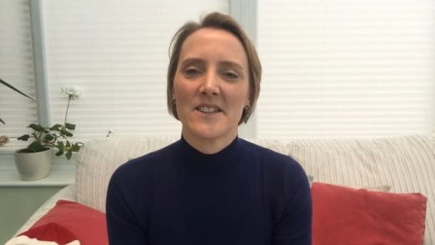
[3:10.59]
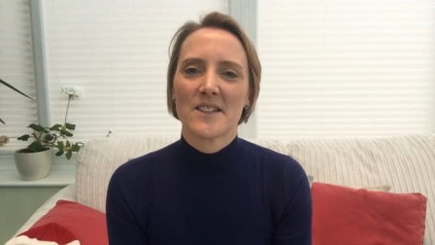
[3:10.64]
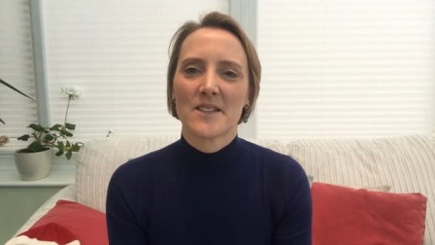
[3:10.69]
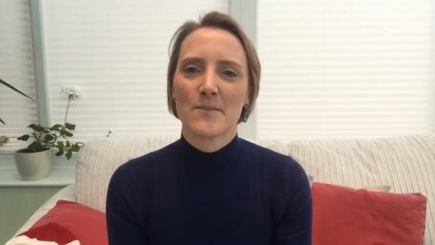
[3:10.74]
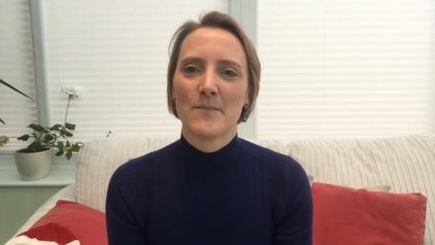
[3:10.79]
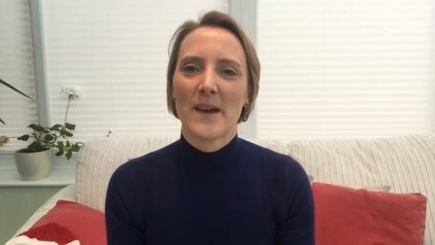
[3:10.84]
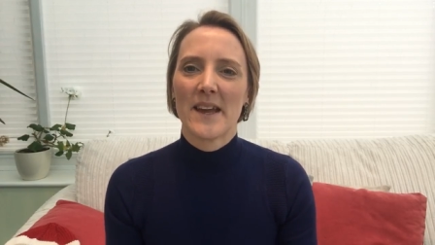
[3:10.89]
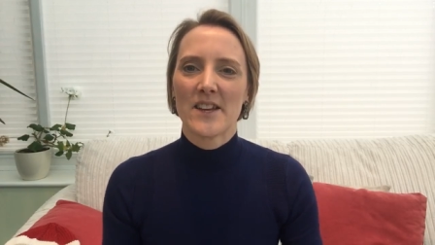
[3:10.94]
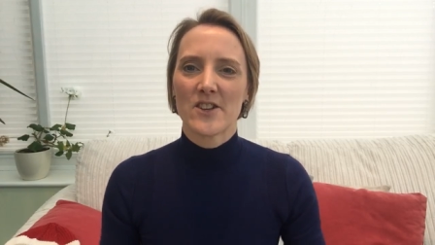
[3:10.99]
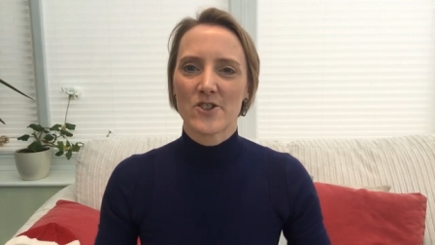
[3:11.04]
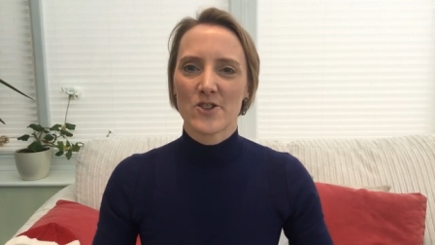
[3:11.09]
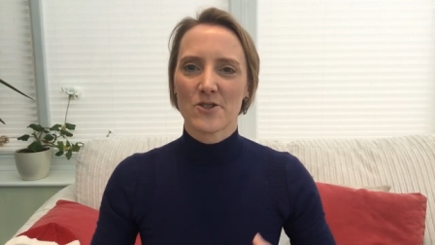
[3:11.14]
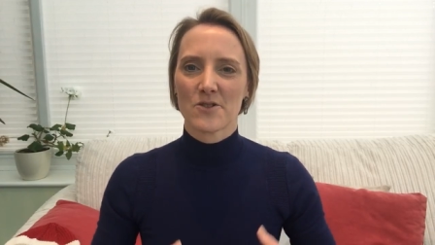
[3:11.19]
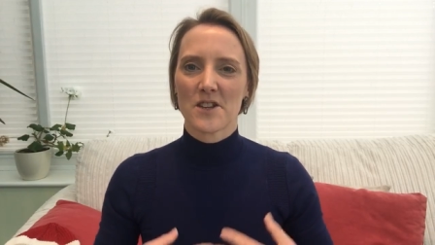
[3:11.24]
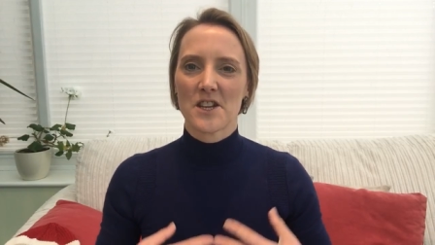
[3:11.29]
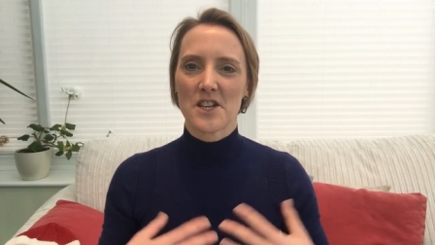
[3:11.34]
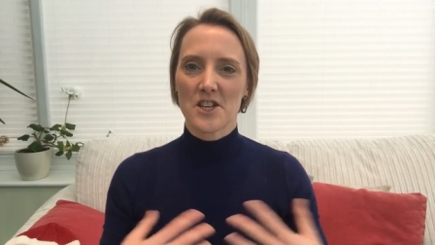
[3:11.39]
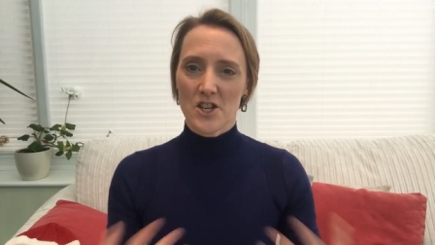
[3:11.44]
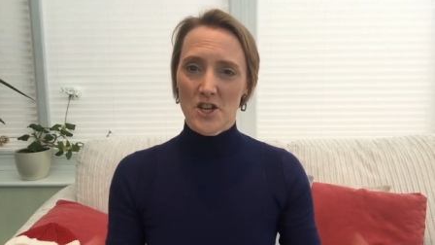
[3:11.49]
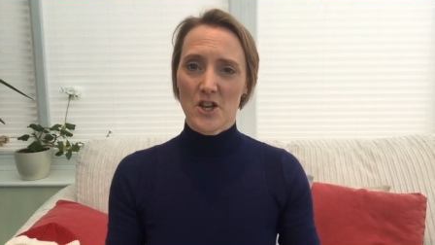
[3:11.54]
to make sure
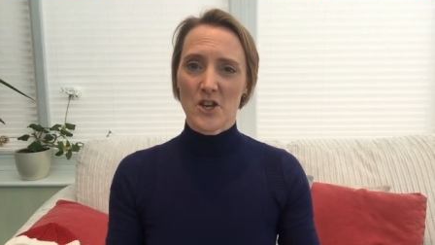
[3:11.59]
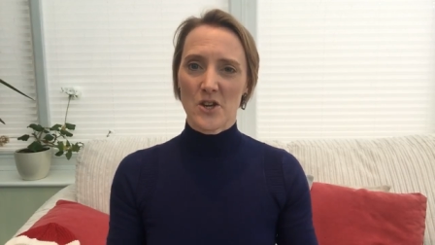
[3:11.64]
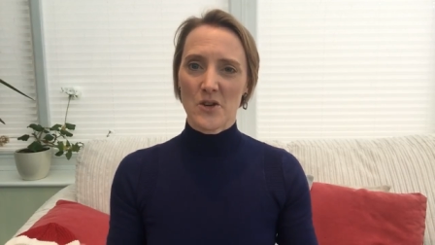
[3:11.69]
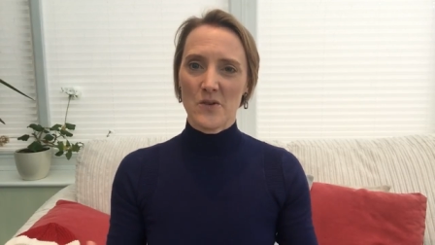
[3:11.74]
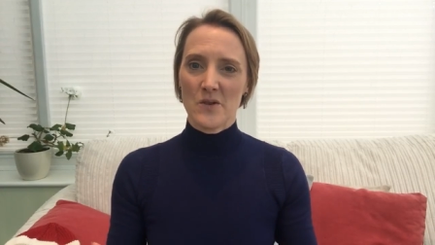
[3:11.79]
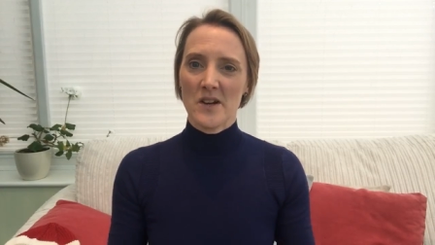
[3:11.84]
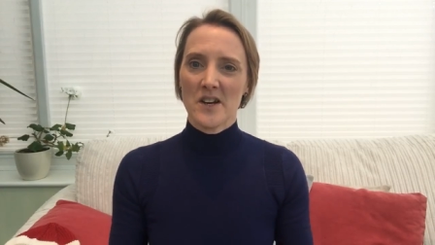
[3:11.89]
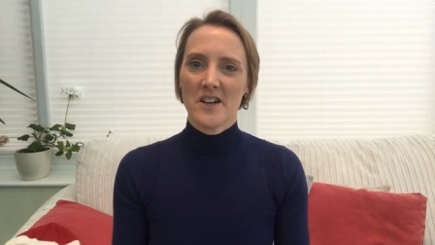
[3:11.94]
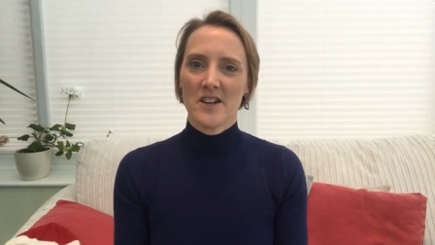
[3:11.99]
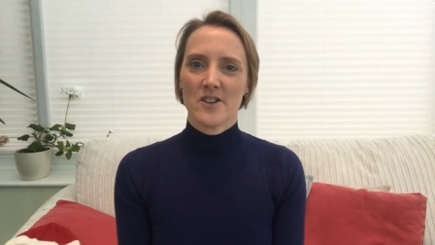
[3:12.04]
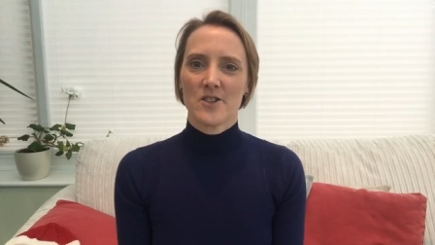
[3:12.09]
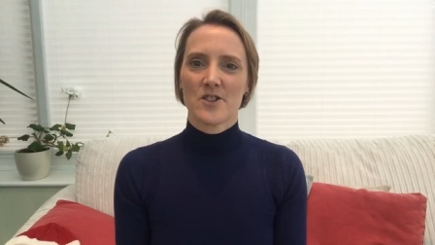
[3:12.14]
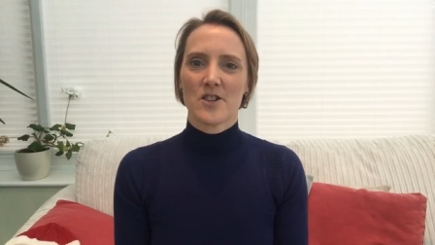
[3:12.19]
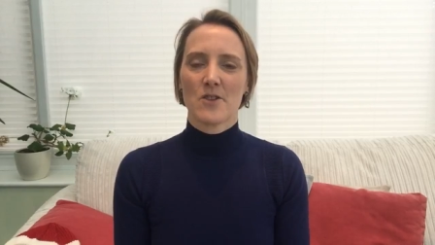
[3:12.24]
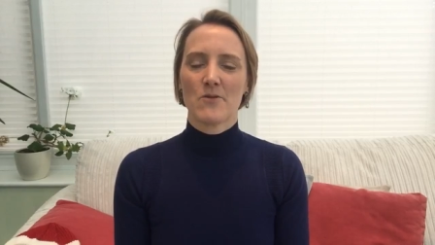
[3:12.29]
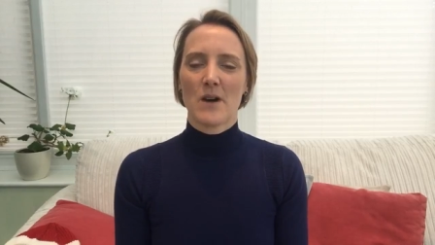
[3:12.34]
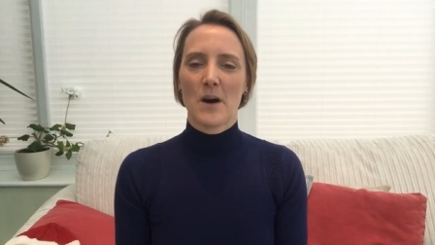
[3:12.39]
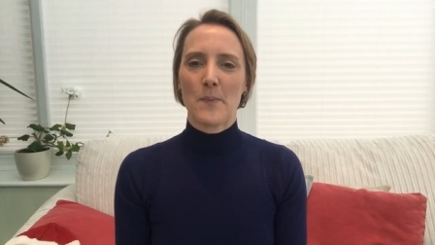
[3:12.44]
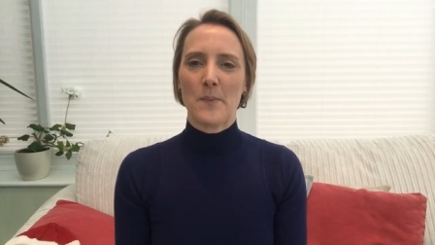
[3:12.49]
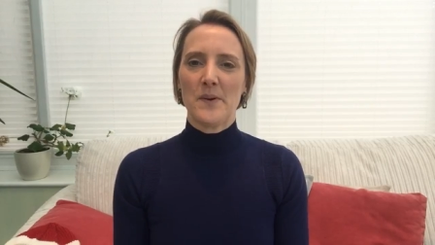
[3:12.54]
that you
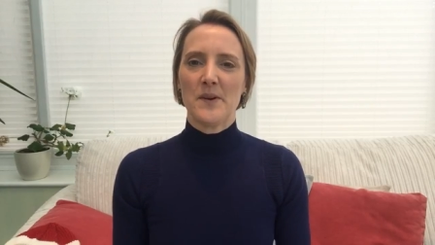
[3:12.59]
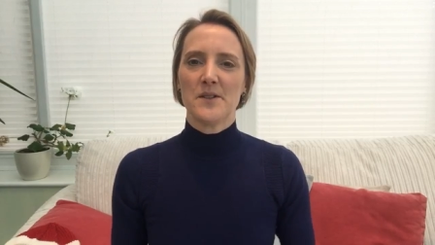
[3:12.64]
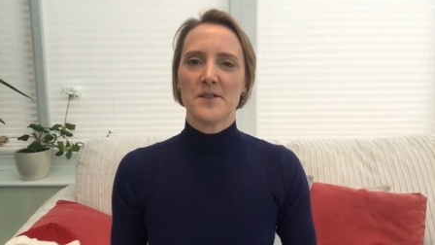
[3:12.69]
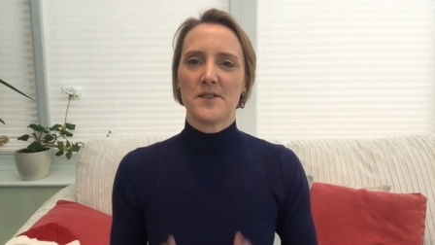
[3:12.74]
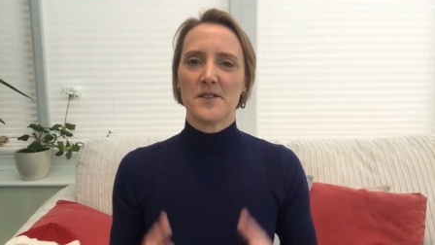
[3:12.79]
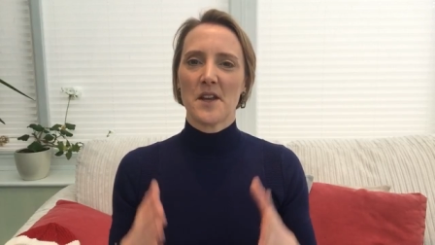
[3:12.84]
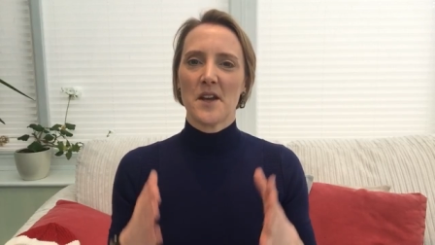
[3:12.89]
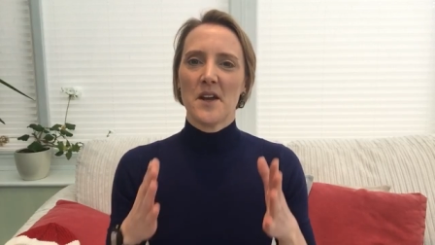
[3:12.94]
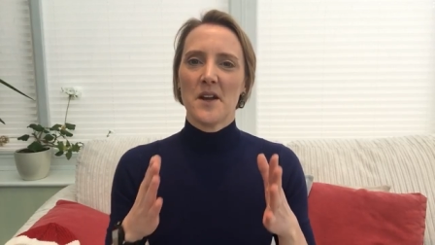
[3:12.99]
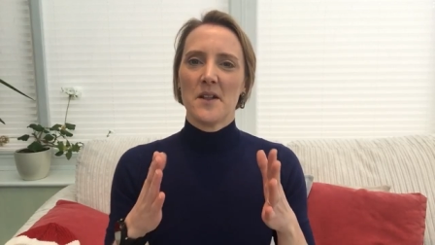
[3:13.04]
show up as